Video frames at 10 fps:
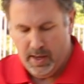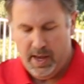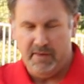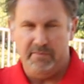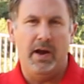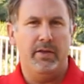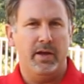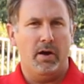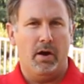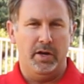And
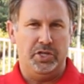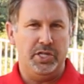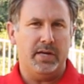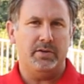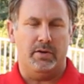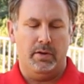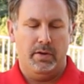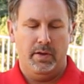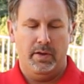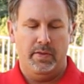finally, our injector.
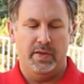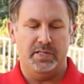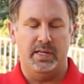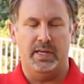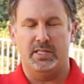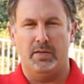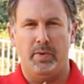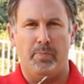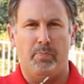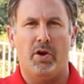This thing is going
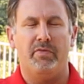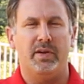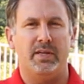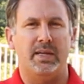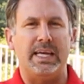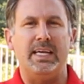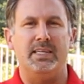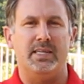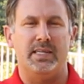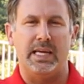to be perfect and
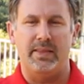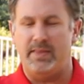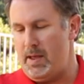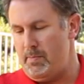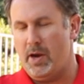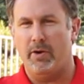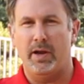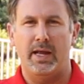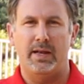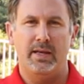easy to get that
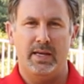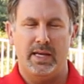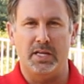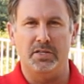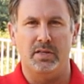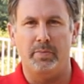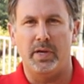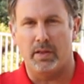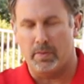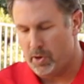marinade into the
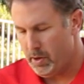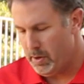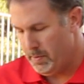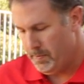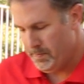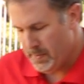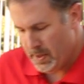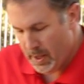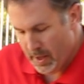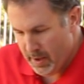meat of the bird.
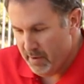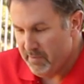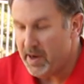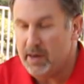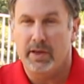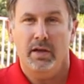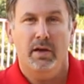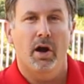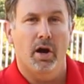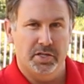Finally,
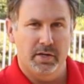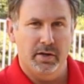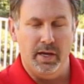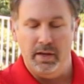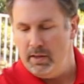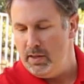our turkey.